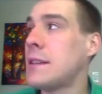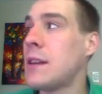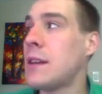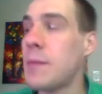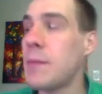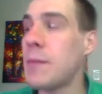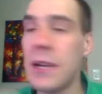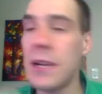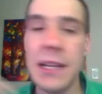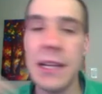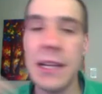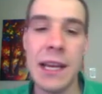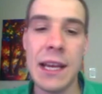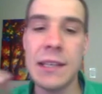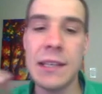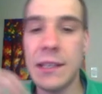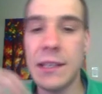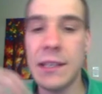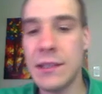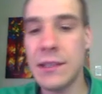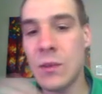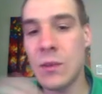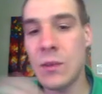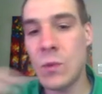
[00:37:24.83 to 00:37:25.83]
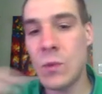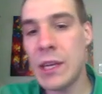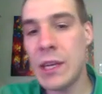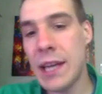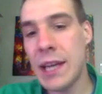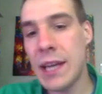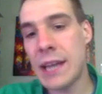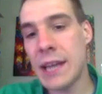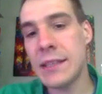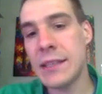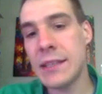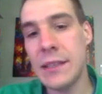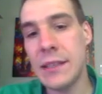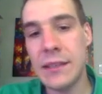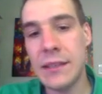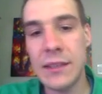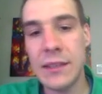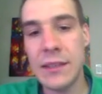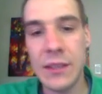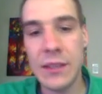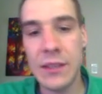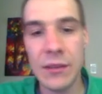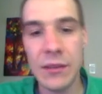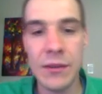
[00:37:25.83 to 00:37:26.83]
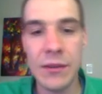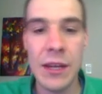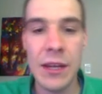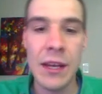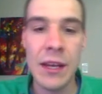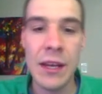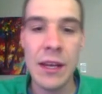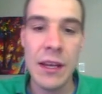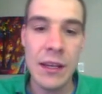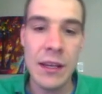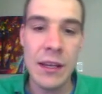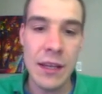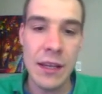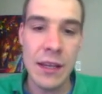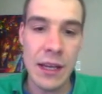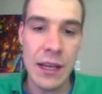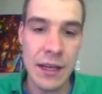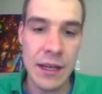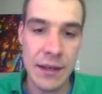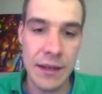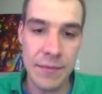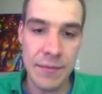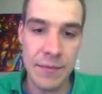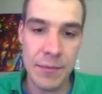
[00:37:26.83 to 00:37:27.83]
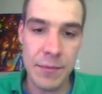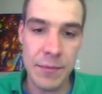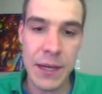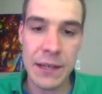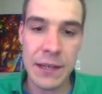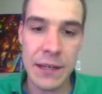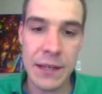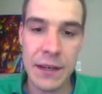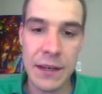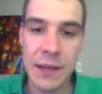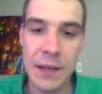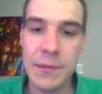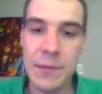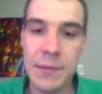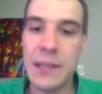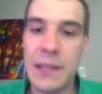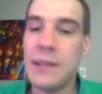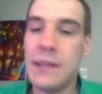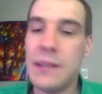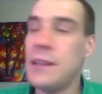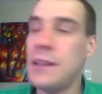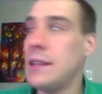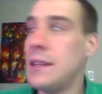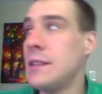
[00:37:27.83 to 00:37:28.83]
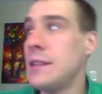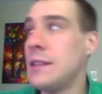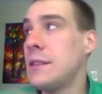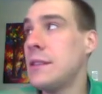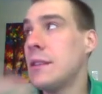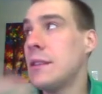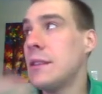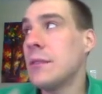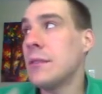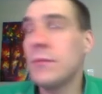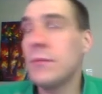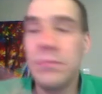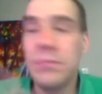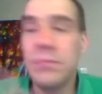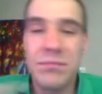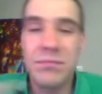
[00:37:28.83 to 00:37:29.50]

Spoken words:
Carbonic acid is a weak acid, so bicarbonate is a